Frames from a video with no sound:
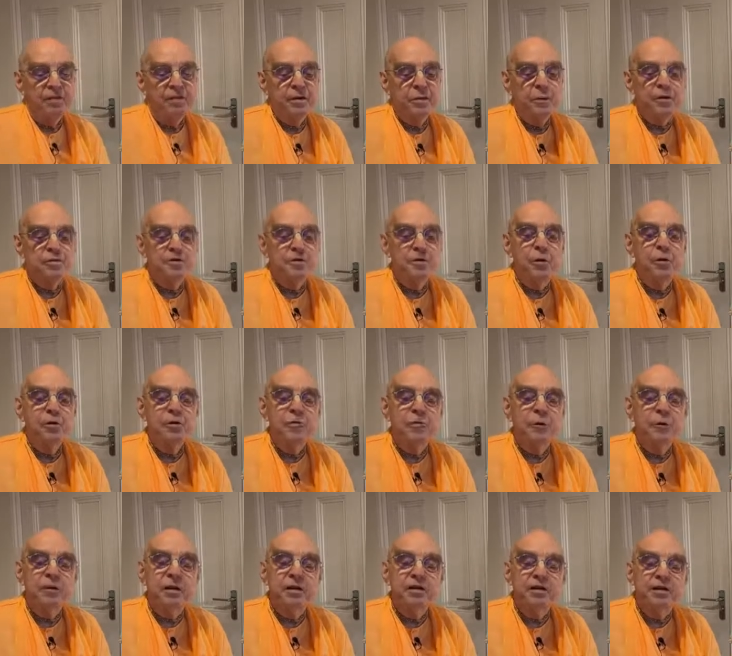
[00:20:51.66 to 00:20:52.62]
There is an
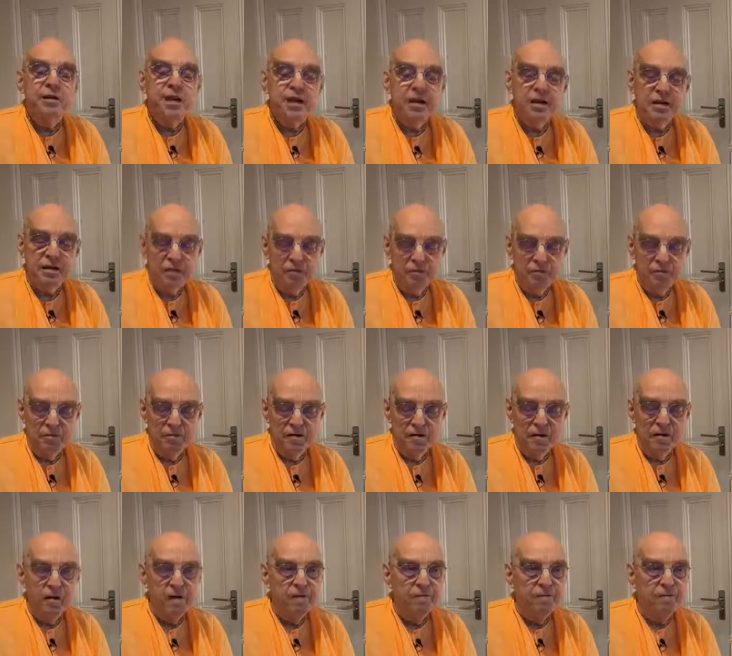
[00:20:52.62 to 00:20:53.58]
authoritative
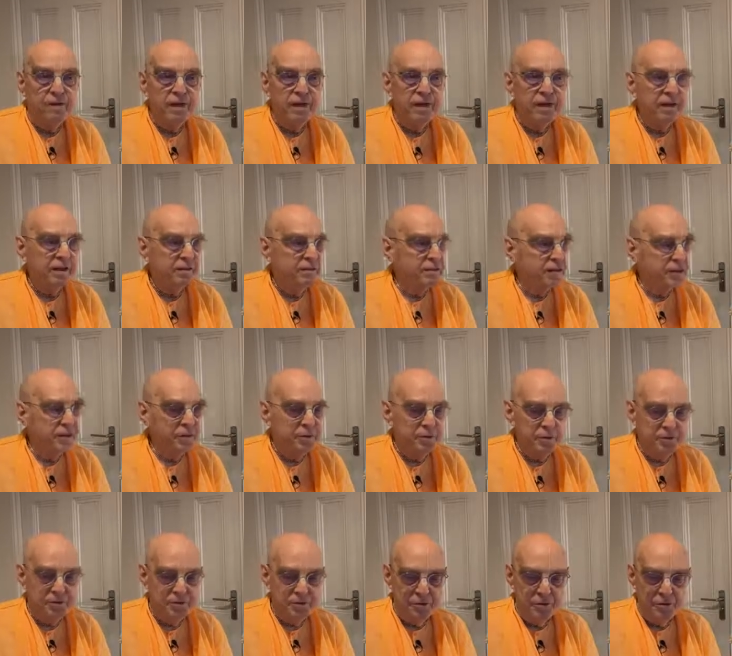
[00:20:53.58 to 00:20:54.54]
Vedic
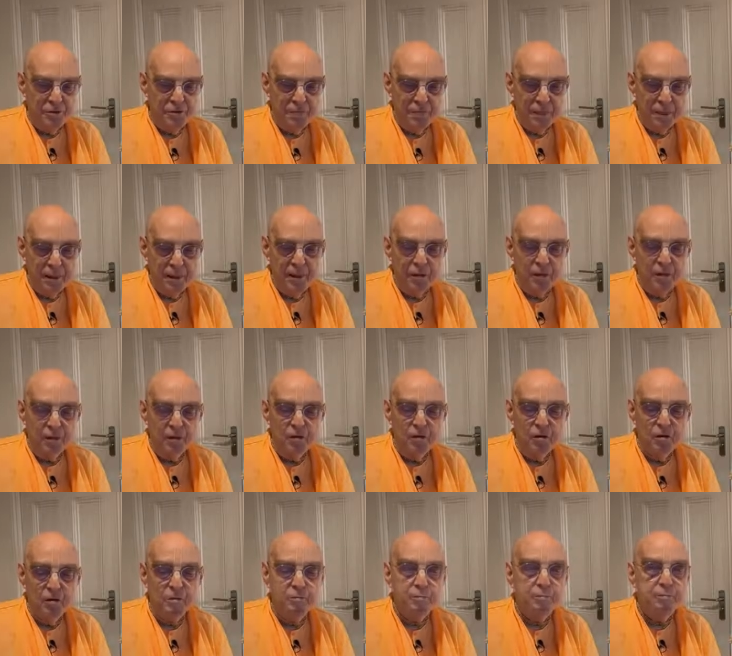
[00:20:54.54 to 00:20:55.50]
literature
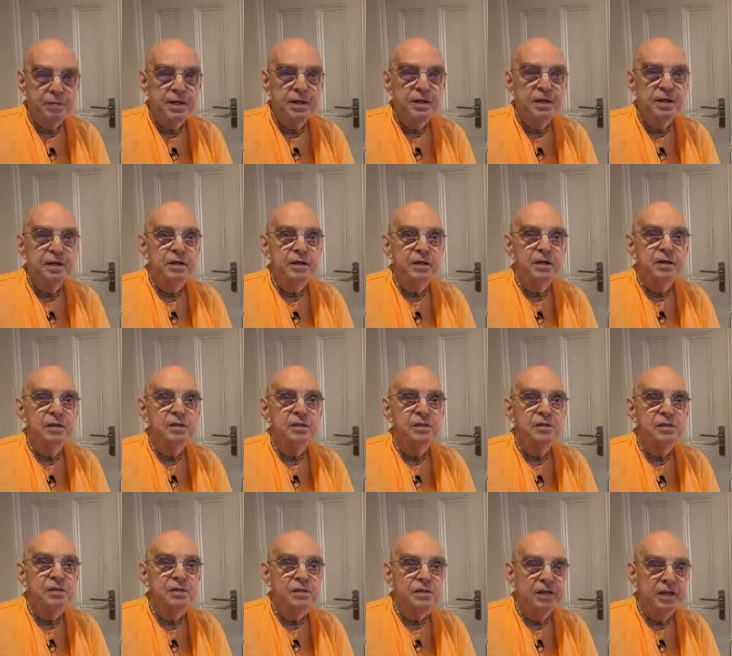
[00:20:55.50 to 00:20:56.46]
called Pinda
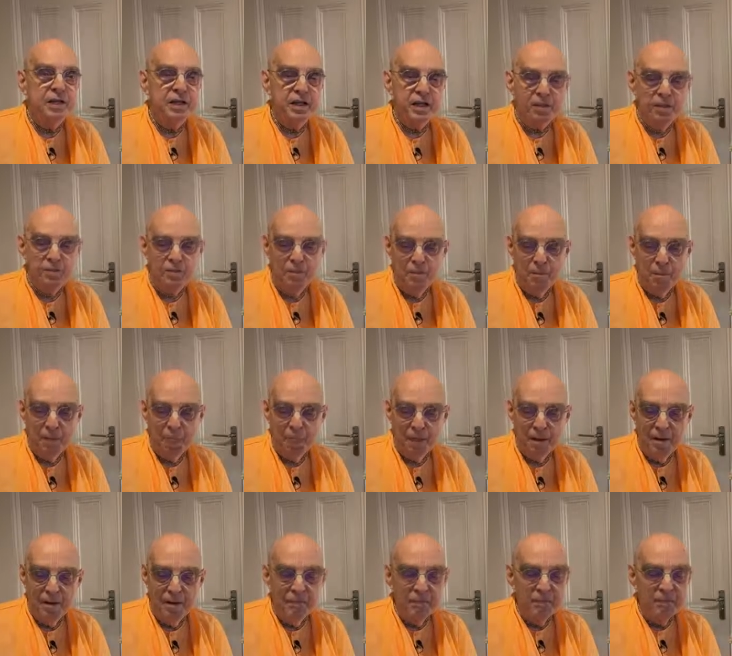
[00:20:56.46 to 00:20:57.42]
Siddhi
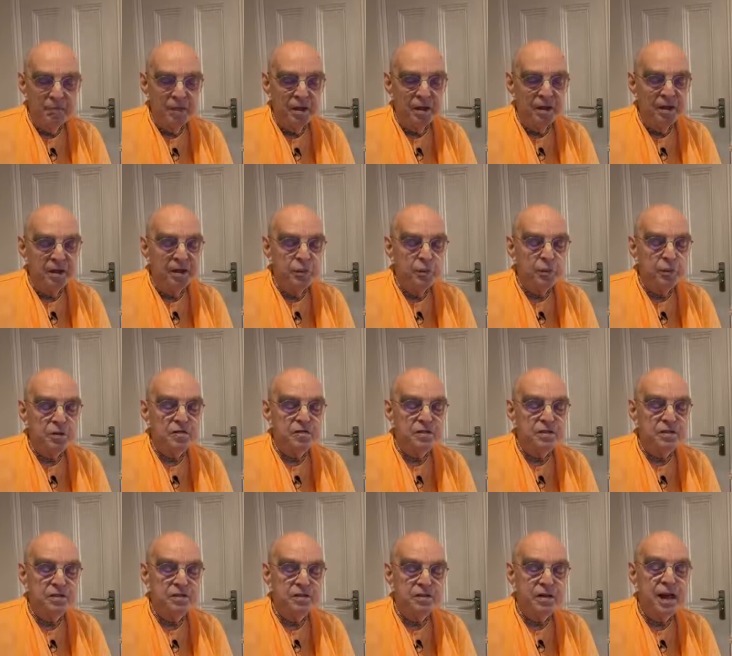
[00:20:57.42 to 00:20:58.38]
in which
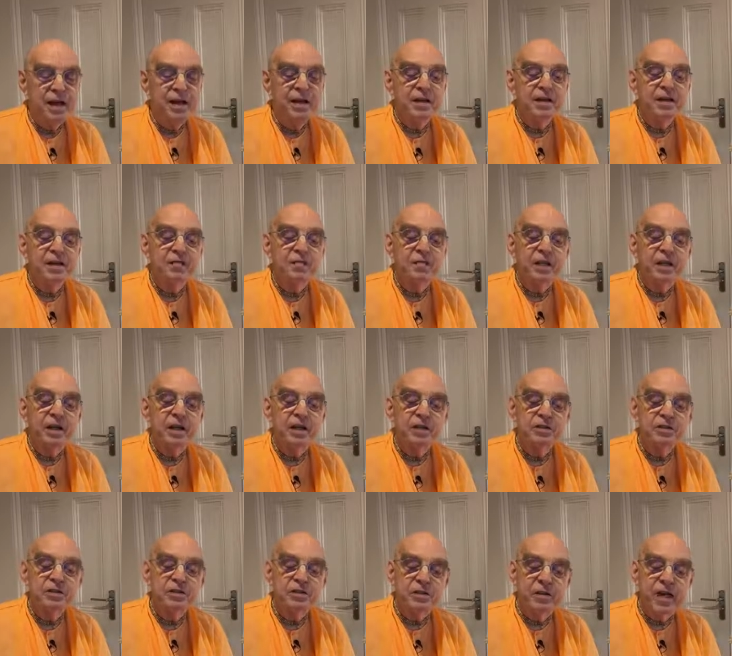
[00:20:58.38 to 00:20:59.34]
the scientific
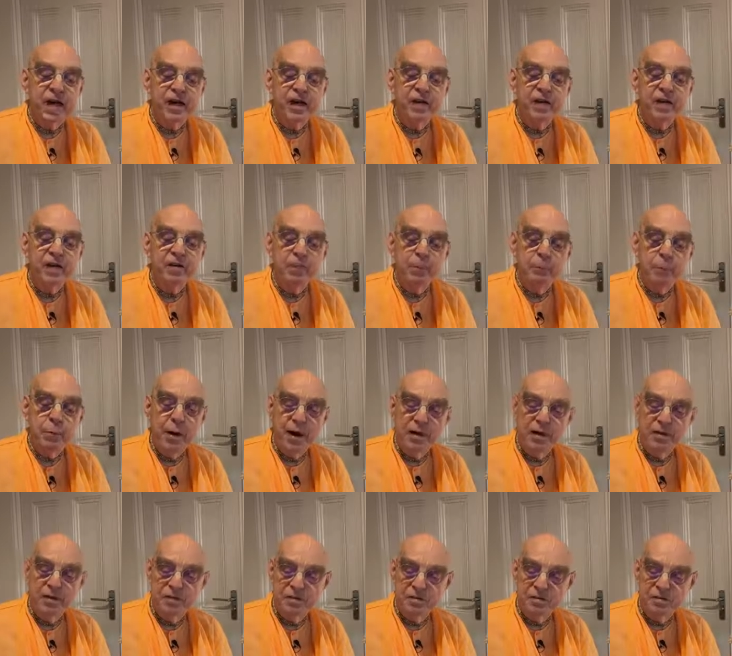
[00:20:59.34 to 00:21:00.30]
understanding of
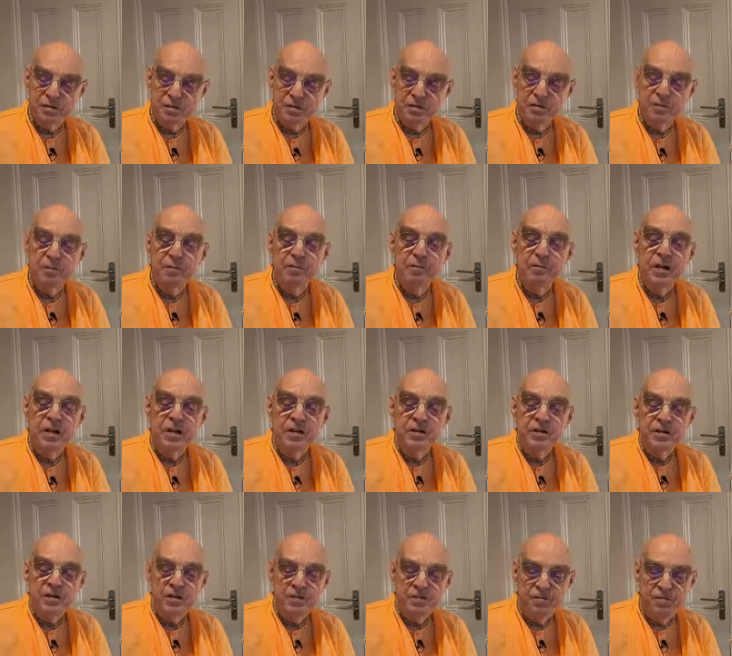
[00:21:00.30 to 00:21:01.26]
pregnancy
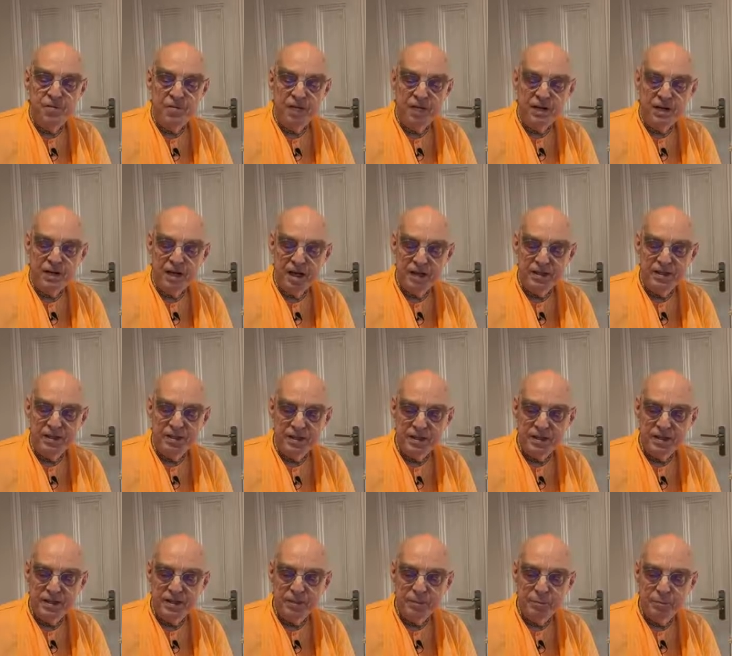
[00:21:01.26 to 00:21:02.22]
is very
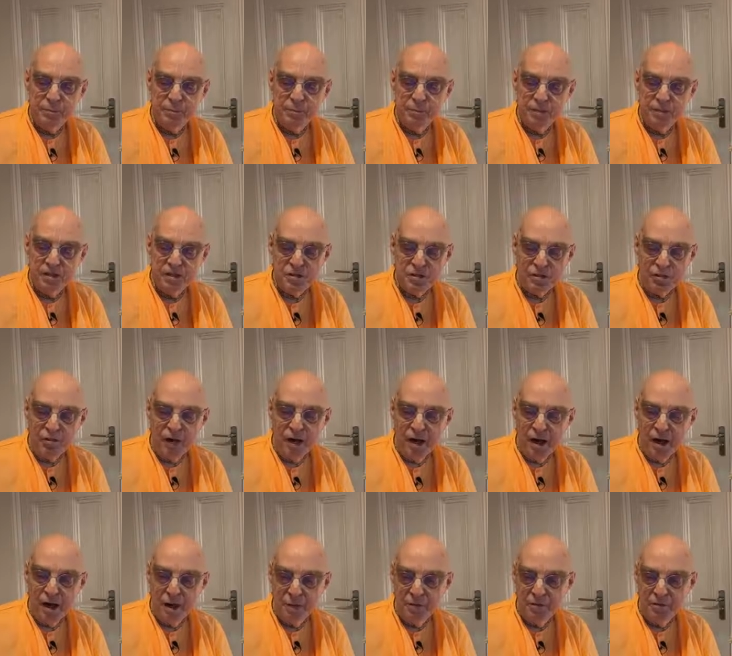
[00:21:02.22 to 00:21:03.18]
nicely
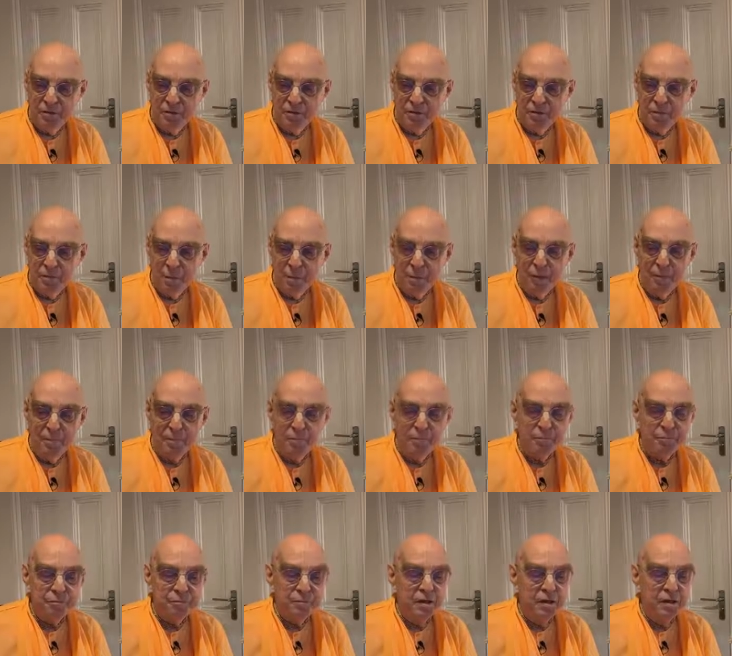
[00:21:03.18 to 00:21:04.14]
described.
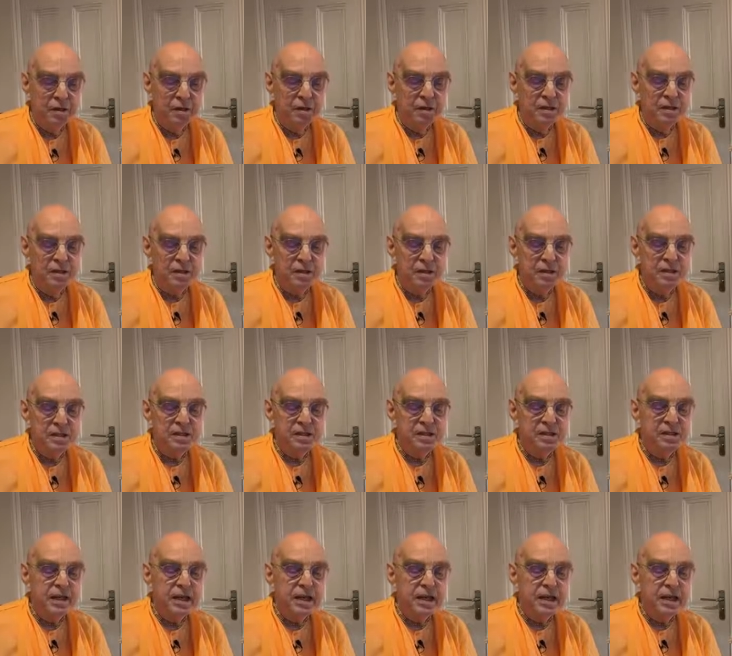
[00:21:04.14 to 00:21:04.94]
It is